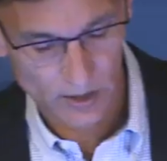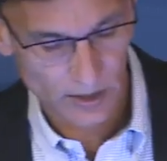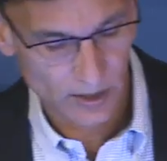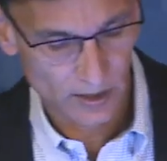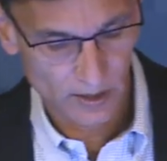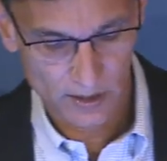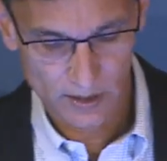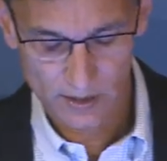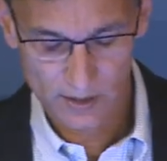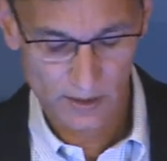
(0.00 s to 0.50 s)
and,
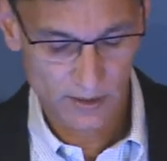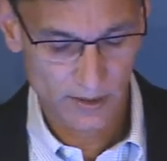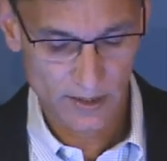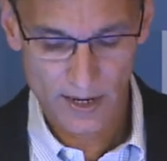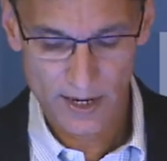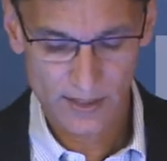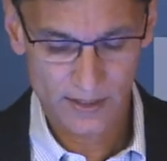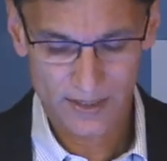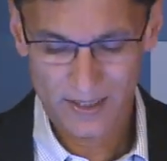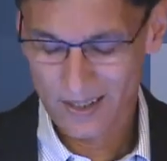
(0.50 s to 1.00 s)
and
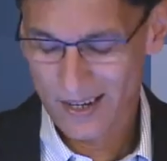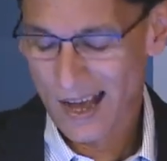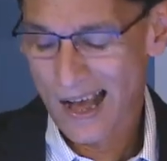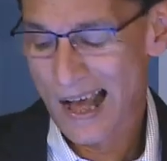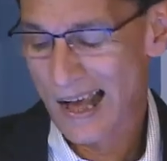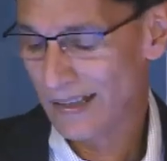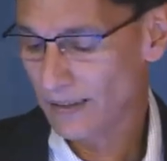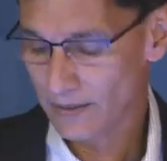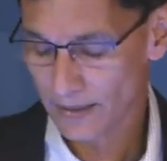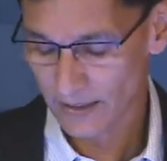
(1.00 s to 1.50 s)
I said,
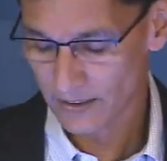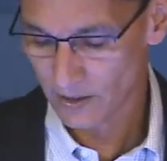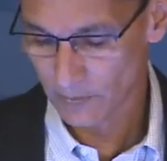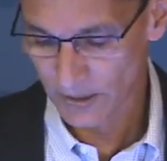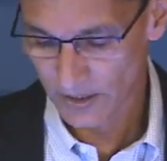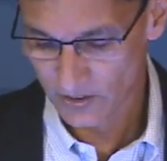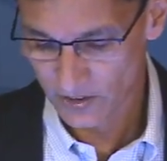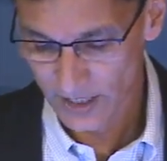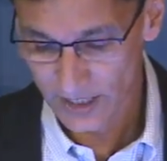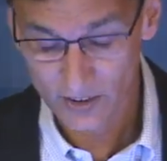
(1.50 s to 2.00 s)
ah, that doesn't
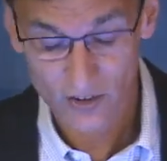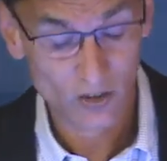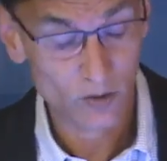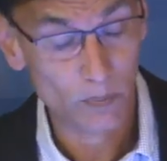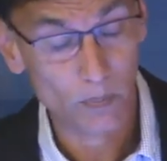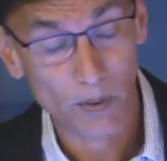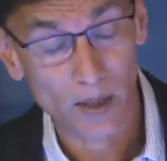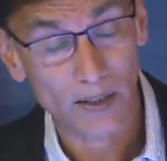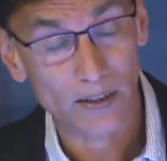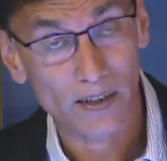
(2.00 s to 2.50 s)
make sense,
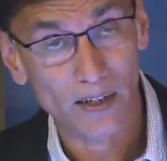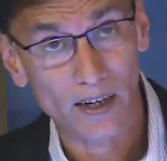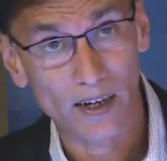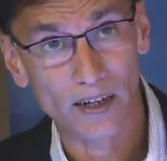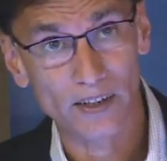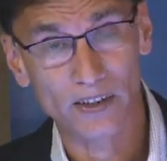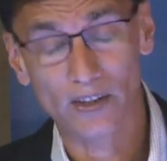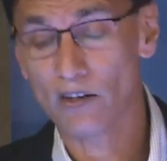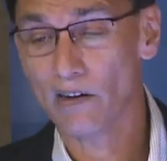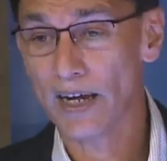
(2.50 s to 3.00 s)
but uh,
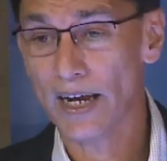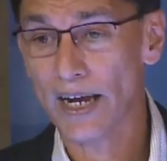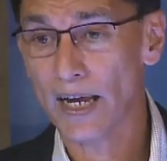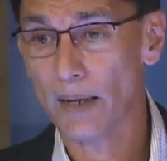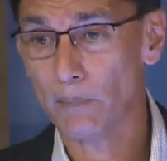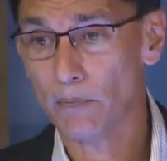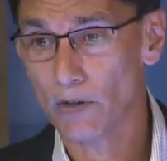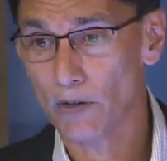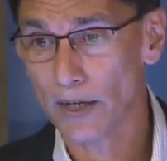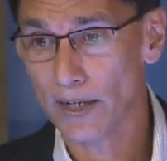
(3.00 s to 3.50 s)
here I
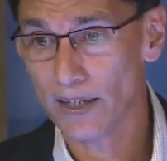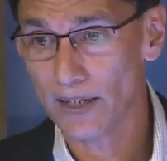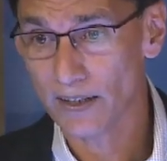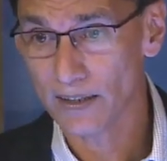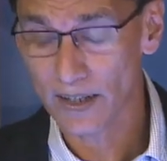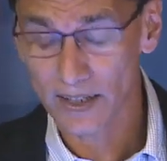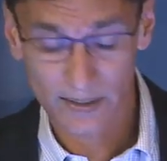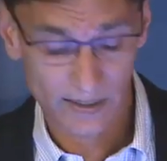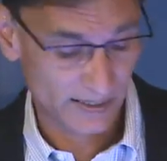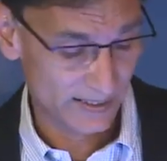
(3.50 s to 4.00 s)
am, right? And,
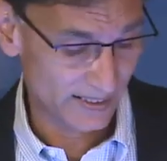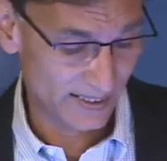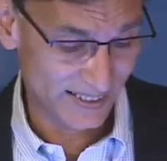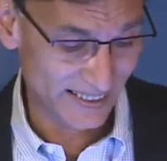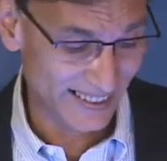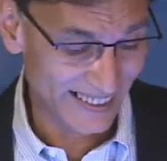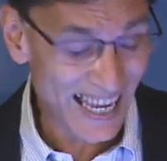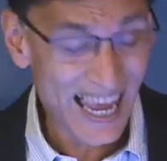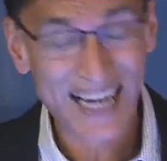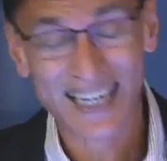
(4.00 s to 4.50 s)
and, it's
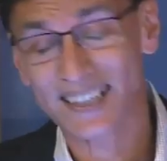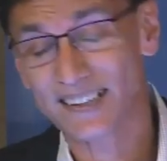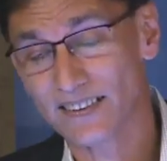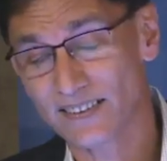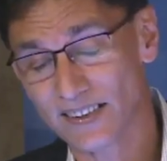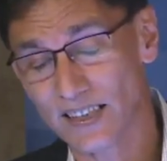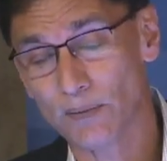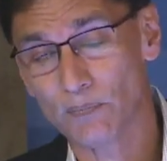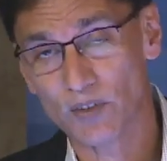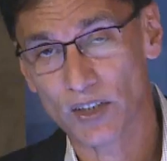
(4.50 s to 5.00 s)
exactly the
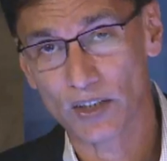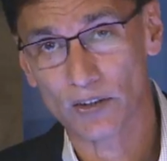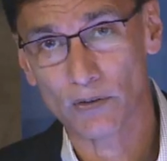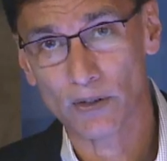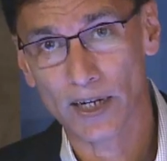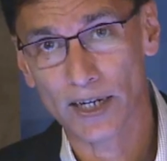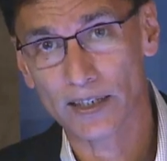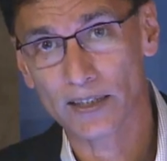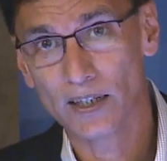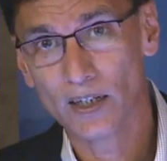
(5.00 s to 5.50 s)
same thing,
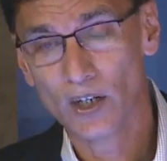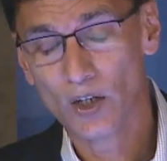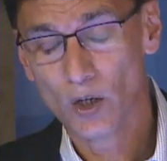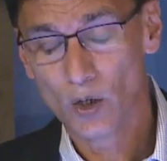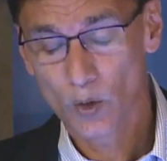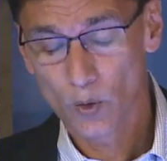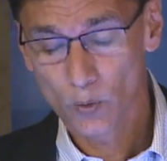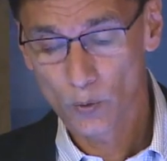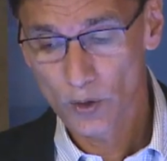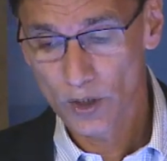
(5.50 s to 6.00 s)
right?
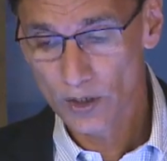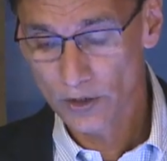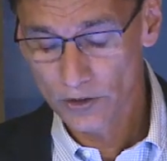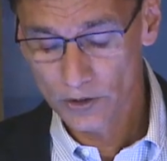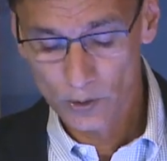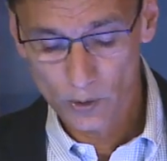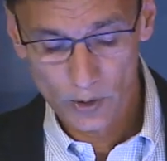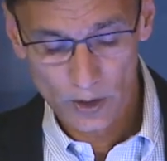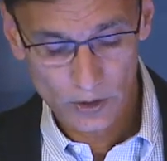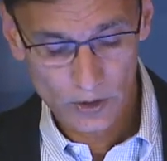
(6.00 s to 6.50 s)
Where
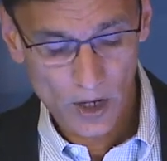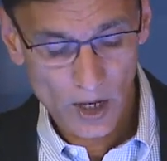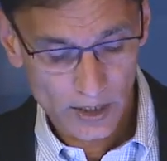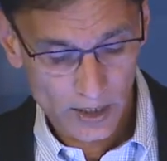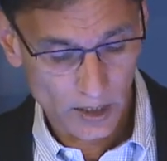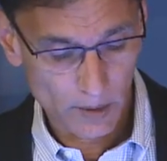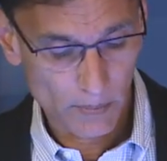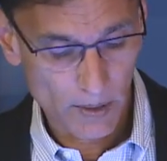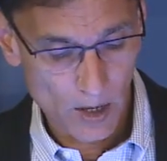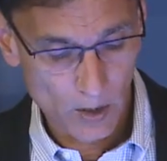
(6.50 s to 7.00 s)
you're talking
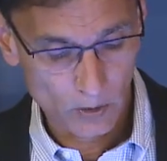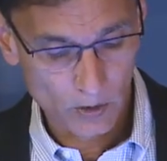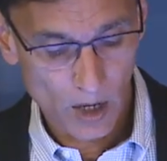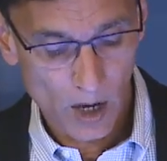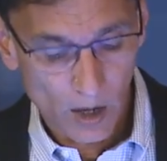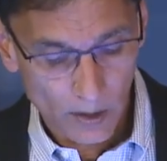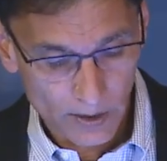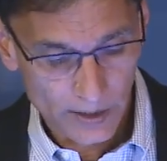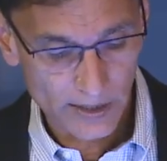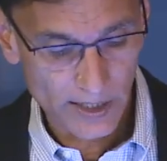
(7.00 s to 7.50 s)
about
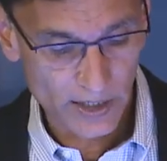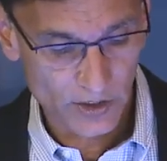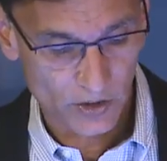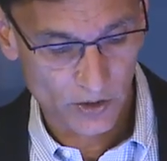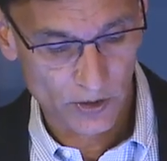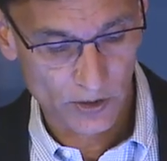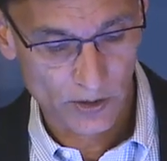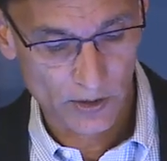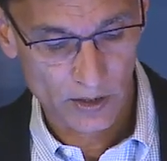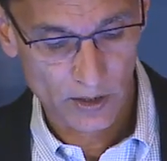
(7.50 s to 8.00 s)

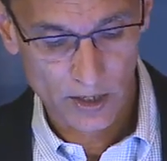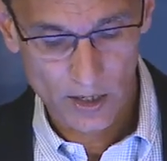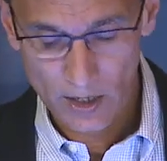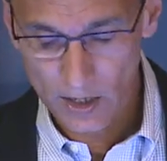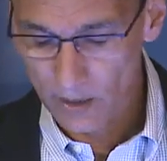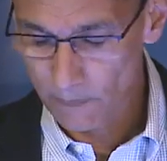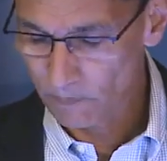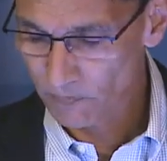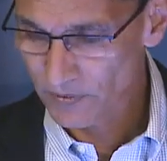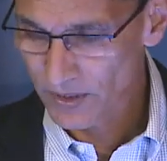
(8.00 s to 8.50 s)
architecture
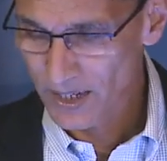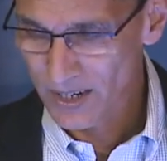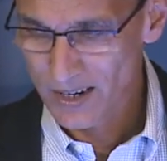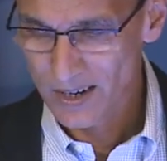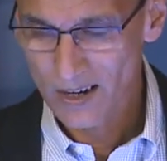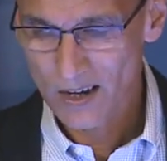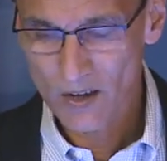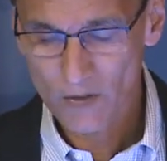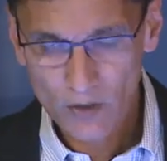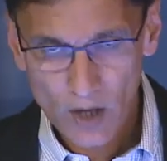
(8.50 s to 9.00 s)
uh,
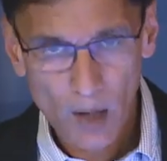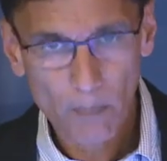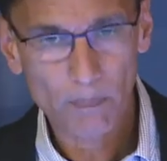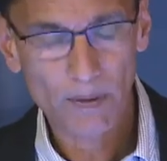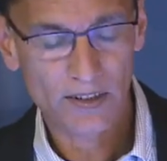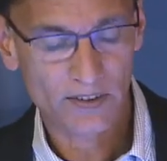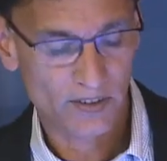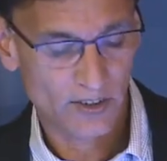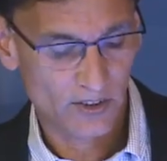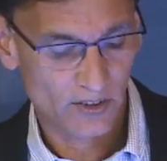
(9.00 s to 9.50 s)
of
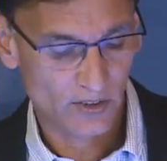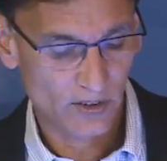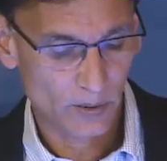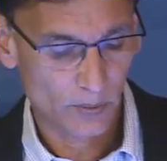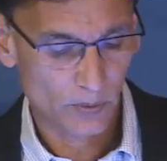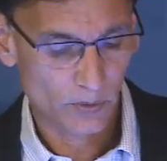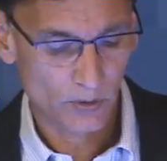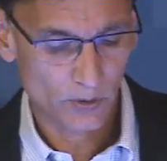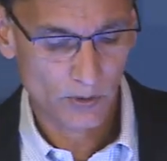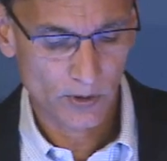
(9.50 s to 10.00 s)
complex
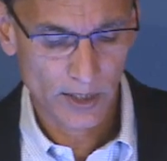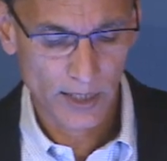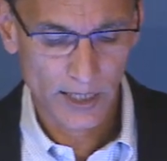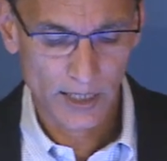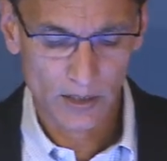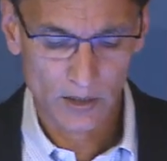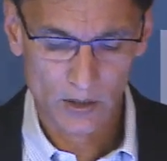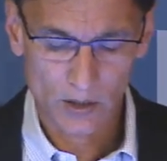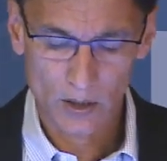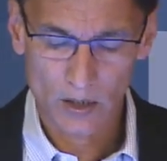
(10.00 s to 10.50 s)
systems, right?
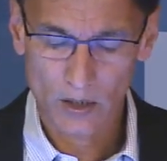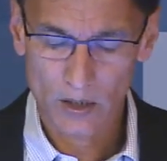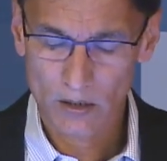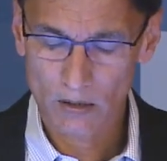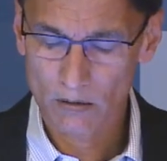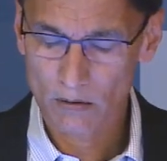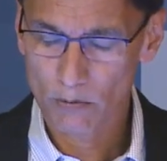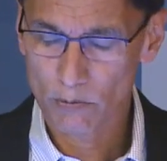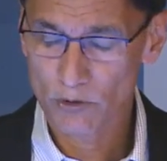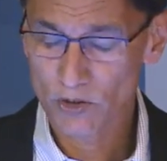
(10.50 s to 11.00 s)
Uh,
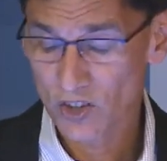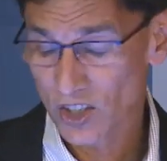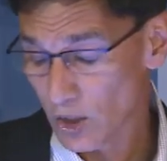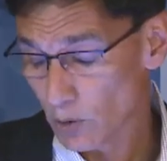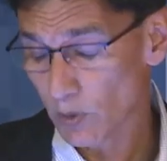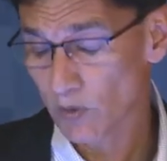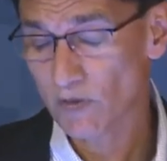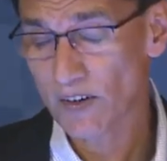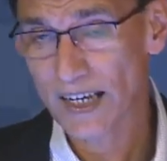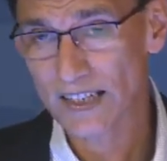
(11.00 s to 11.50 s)
which need to
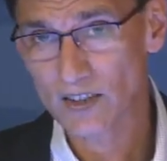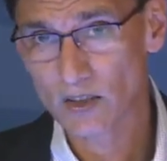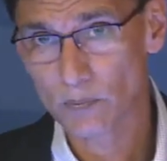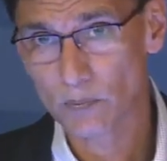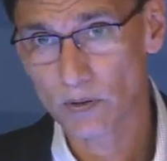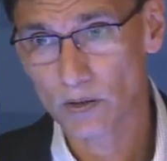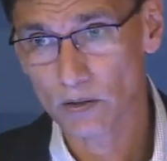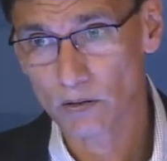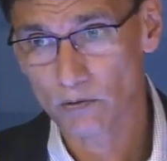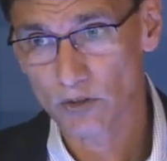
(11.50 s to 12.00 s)
be
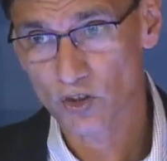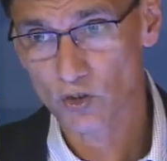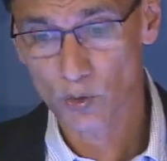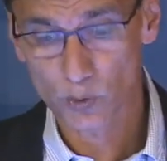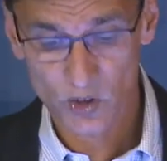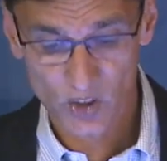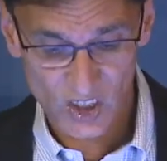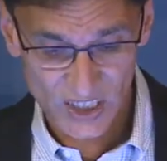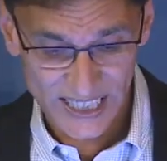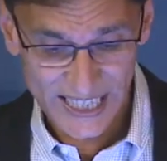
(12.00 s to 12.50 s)
flexible, which do
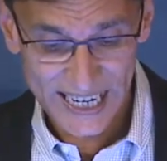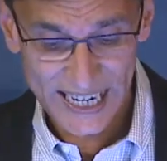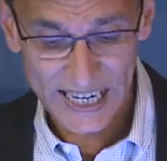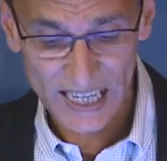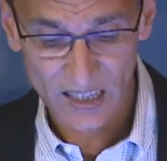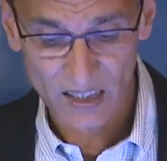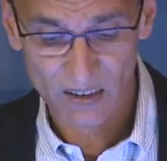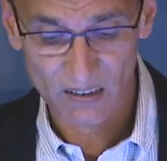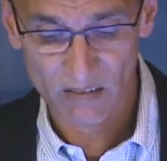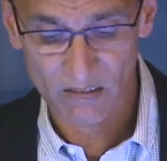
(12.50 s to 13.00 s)

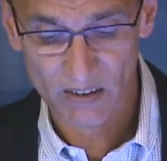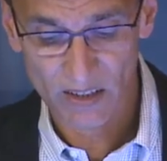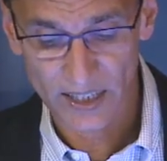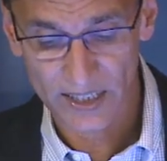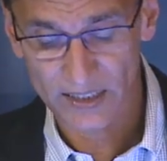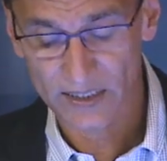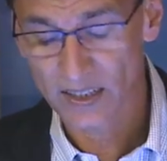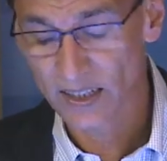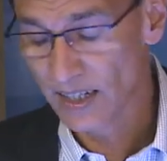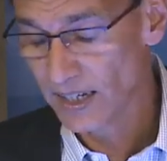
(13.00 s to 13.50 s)
scale,
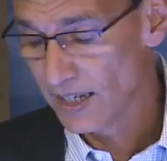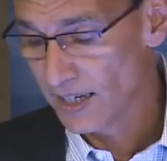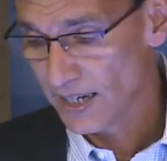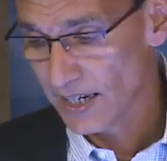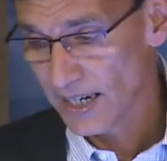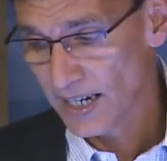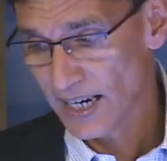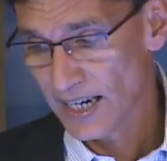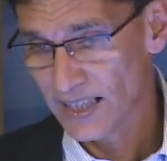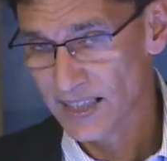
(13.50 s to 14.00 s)
right?
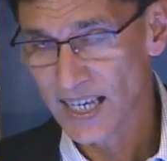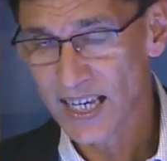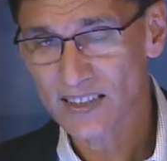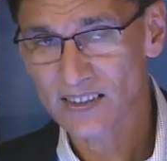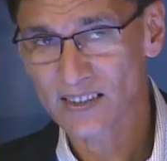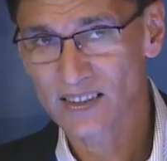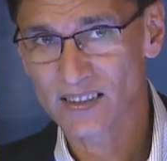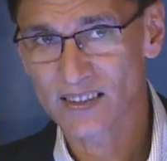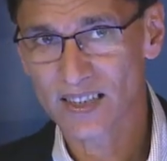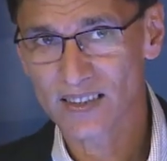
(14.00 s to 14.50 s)
And
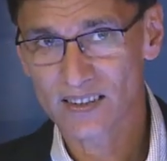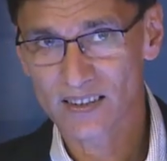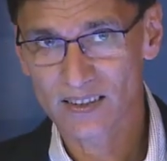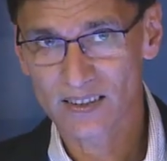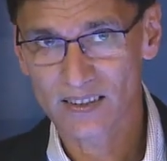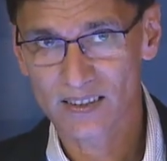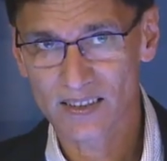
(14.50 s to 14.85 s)
that's, that's